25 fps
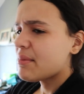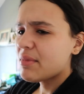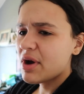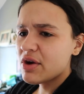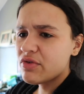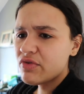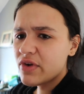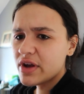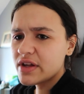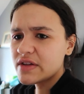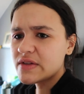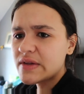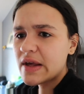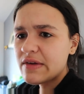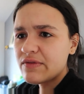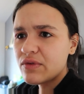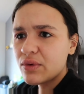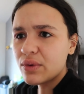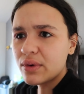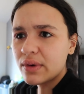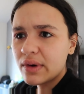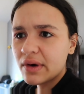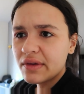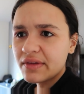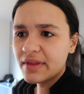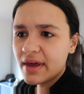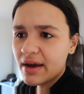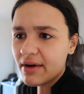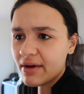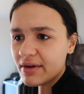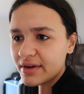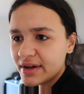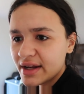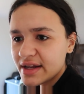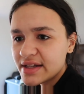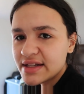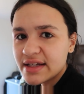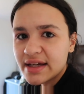my friends, they've all got their
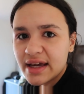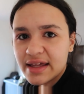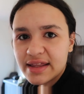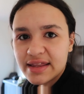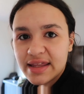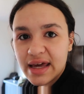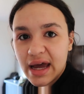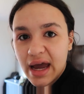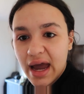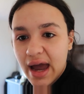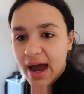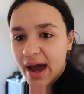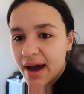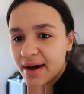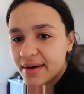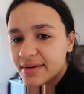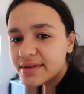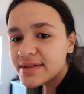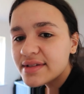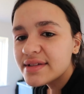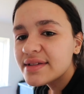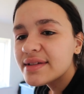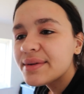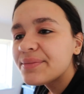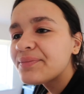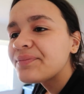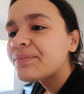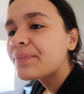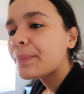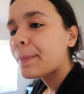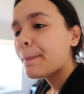own knitting at their house.